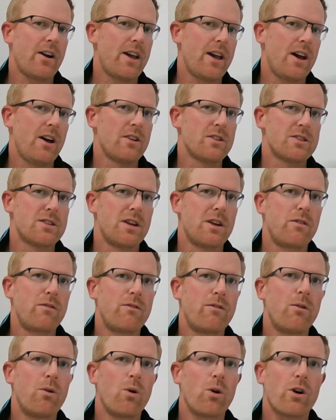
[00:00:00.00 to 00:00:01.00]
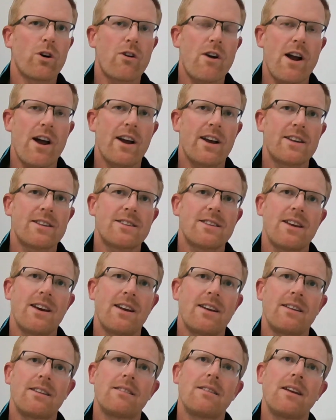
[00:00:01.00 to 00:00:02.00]
cows need 4 cracks
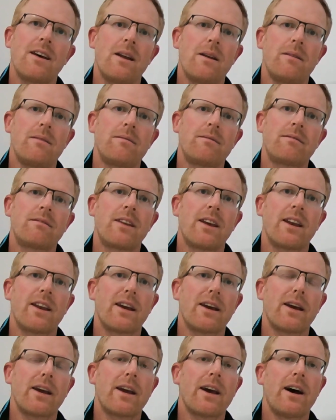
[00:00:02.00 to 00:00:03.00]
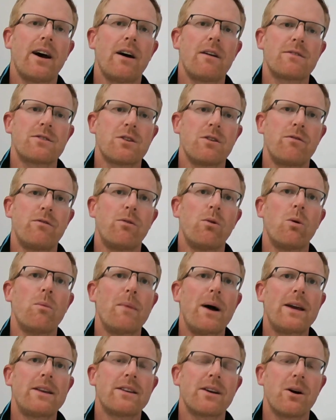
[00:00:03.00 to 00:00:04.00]
at getting inCalf, so 4
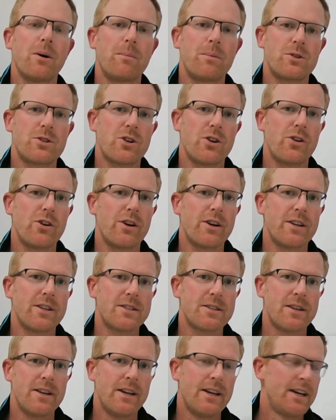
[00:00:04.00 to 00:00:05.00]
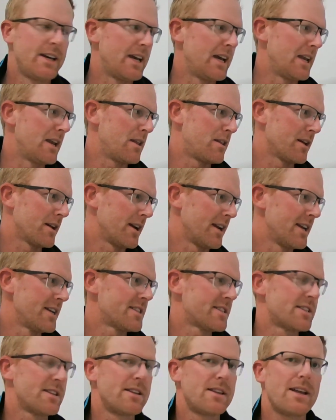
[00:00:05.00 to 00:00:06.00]
mating opportunities. Anything
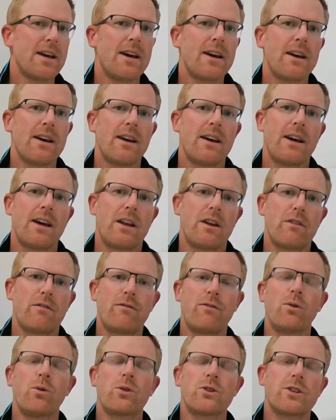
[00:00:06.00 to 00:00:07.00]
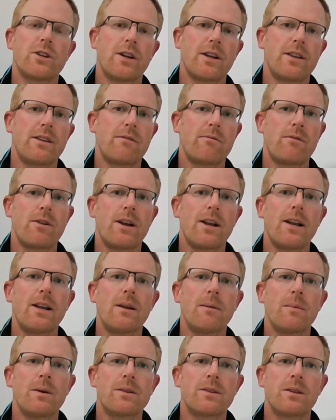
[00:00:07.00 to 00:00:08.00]
less than that, and unfortunately they're really
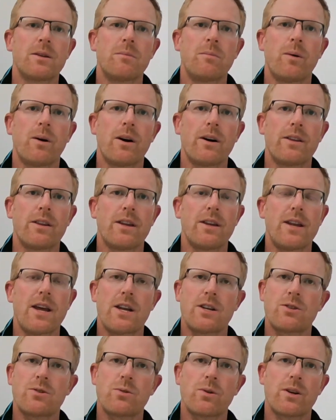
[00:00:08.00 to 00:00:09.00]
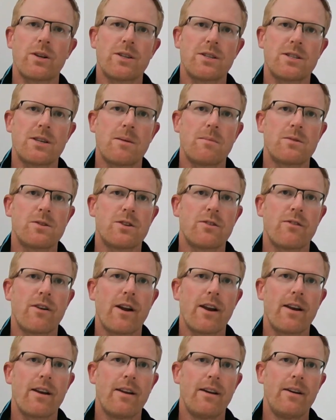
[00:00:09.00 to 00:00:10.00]
limited by their natural conception
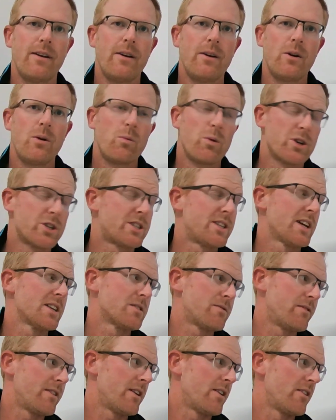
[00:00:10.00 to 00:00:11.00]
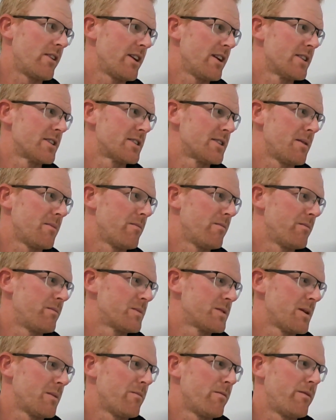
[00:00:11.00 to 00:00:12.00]
rate, which does vary, and some
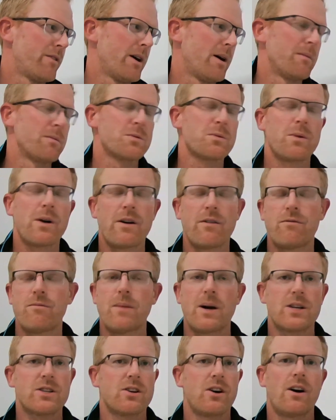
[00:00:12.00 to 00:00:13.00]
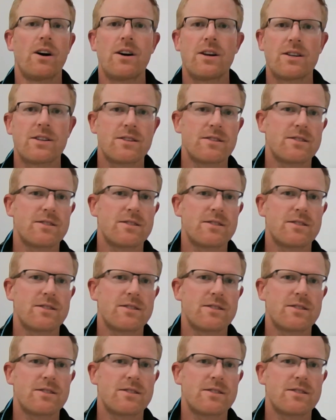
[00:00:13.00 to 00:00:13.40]
farms will have much higher